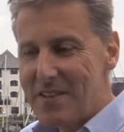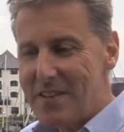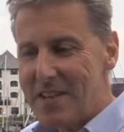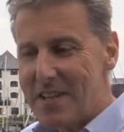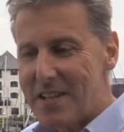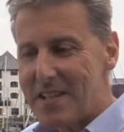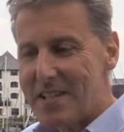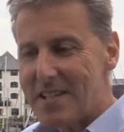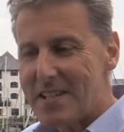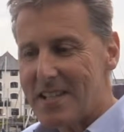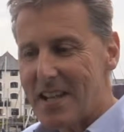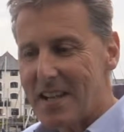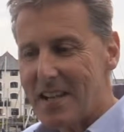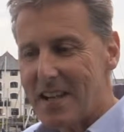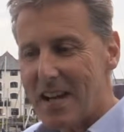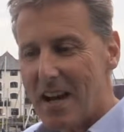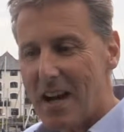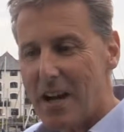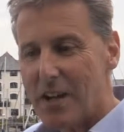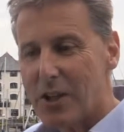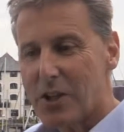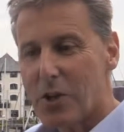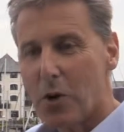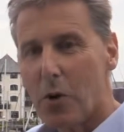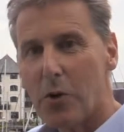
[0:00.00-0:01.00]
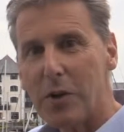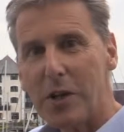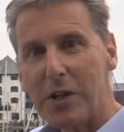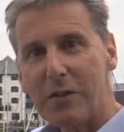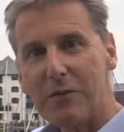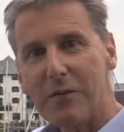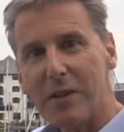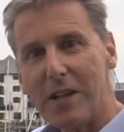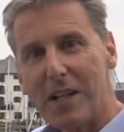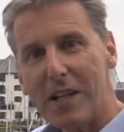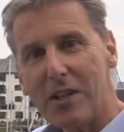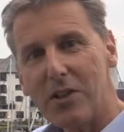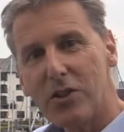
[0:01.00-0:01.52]
this iconic
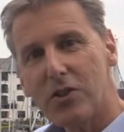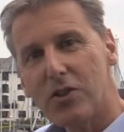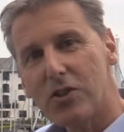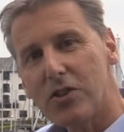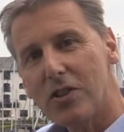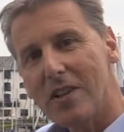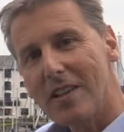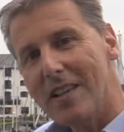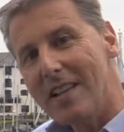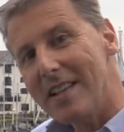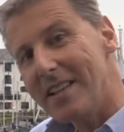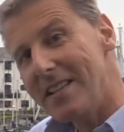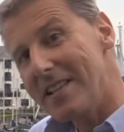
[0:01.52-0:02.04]
village,